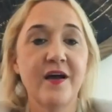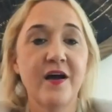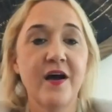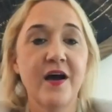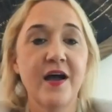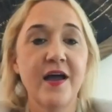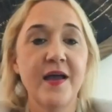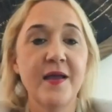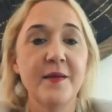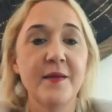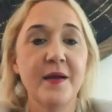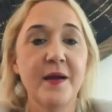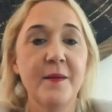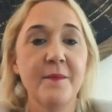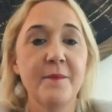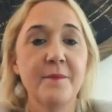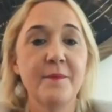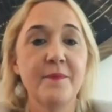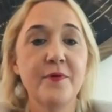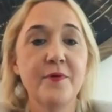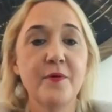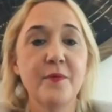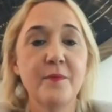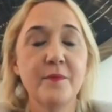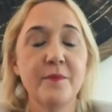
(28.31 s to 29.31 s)
I
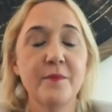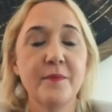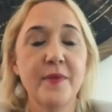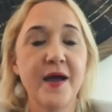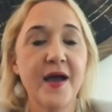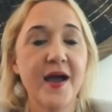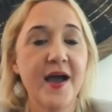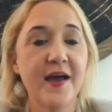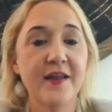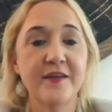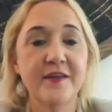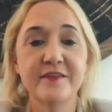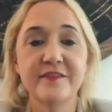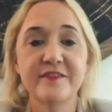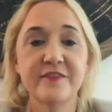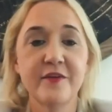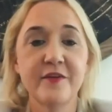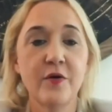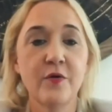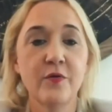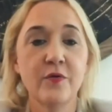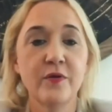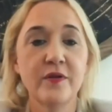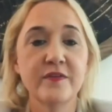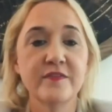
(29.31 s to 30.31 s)
put my heart and
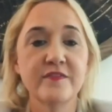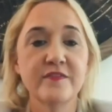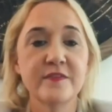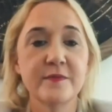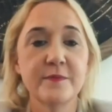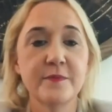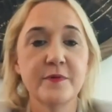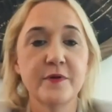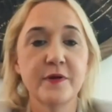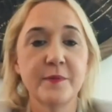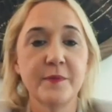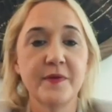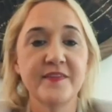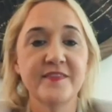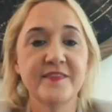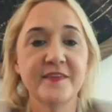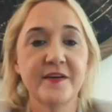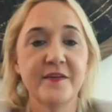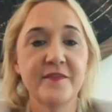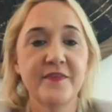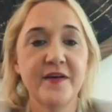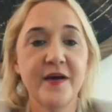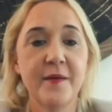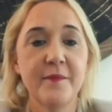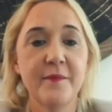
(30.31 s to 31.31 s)
soul into putting
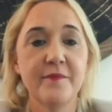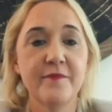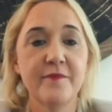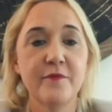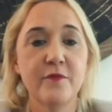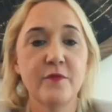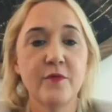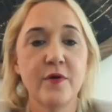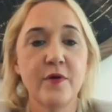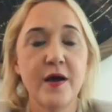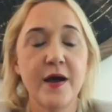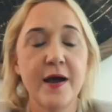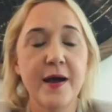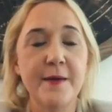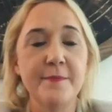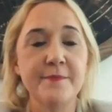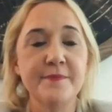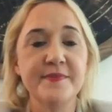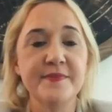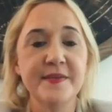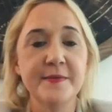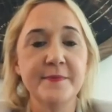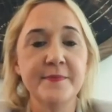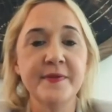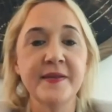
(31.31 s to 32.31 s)
myself up for
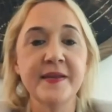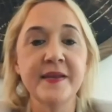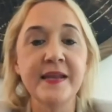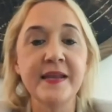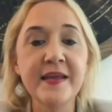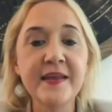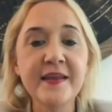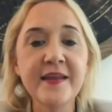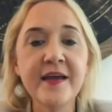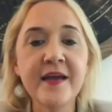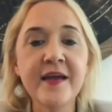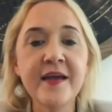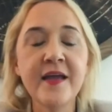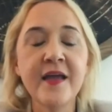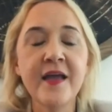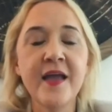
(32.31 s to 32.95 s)
deputy leader,